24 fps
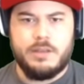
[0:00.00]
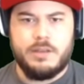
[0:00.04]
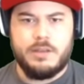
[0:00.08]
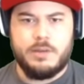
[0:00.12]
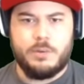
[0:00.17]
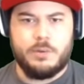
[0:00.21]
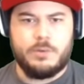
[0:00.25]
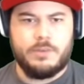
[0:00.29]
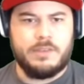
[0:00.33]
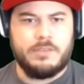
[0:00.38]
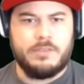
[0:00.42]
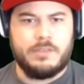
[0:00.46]

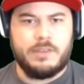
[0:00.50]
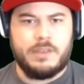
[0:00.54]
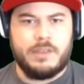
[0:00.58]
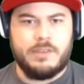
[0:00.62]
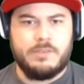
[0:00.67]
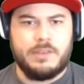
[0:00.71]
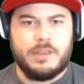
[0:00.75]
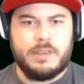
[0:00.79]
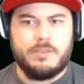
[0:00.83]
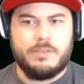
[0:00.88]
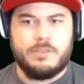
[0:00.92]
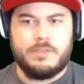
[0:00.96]
Where is, is,
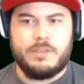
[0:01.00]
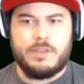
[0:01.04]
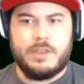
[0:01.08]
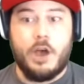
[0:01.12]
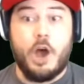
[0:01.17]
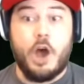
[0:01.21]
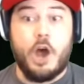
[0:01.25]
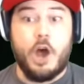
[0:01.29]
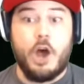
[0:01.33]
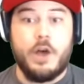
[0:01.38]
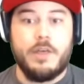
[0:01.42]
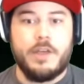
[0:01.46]
is,
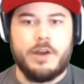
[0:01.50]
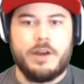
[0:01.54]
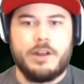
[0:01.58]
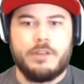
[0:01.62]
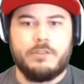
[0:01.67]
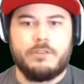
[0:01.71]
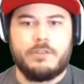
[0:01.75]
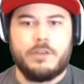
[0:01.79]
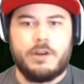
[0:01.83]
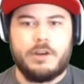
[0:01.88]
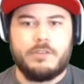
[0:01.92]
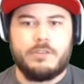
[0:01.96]
oh, there it
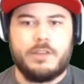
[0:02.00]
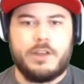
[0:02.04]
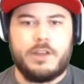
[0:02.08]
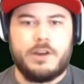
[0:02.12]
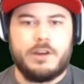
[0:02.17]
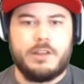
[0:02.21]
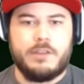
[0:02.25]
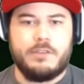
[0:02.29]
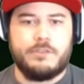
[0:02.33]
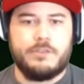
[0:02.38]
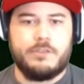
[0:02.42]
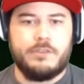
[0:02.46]
is, there it is, there it
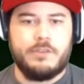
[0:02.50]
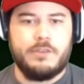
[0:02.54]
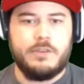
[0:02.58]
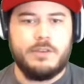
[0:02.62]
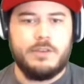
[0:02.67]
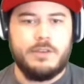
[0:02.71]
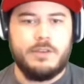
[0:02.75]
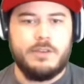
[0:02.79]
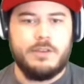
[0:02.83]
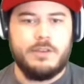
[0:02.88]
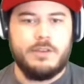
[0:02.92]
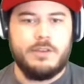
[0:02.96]
is.
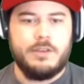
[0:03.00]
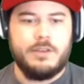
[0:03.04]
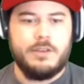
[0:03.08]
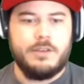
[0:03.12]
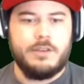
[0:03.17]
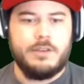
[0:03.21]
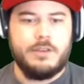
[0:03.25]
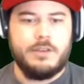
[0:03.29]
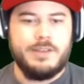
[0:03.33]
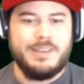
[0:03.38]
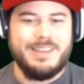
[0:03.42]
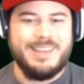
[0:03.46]

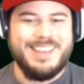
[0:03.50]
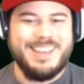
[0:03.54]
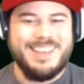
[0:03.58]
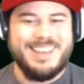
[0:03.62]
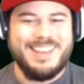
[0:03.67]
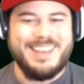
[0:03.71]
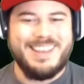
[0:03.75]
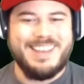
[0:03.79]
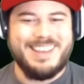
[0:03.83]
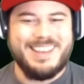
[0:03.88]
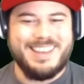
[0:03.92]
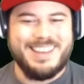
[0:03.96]
Wow,
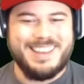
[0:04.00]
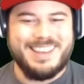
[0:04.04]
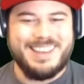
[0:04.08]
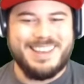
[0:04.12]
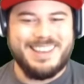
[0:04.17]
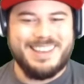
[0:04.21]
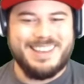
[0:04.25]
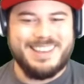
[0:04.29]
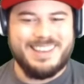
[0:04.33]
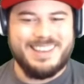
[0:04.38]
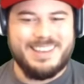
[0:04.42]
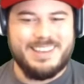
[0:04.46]
they have
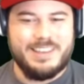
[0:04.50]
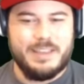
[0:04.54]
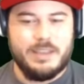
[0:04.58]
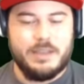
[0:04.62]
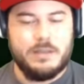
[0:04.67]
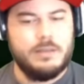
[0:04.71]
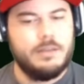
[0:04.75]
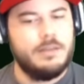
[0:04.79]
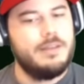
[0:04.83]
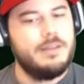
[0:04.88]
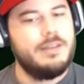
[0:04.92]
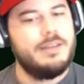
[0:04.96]
it
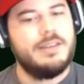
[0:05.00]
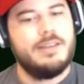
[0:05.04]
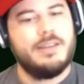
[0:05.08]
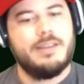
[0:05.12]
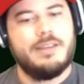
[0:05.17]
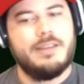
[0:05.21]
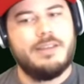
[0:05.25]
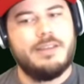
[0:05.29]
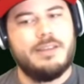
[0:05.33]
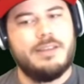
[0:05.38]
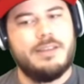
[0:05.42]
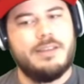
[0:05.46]

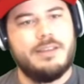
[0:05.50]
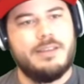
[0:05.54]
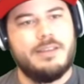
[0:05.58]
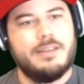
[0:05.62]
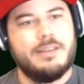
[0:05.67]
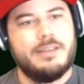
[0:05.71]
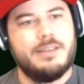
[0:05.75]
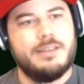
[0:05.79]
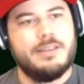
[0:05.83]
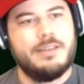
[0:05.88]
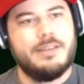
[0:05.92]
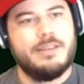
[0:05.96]
canned
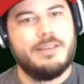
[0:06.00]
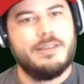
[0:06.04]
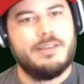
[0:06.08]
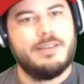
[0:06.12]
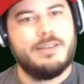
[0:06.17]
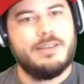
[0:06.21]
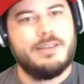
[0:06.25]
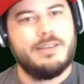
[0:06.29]
coochie.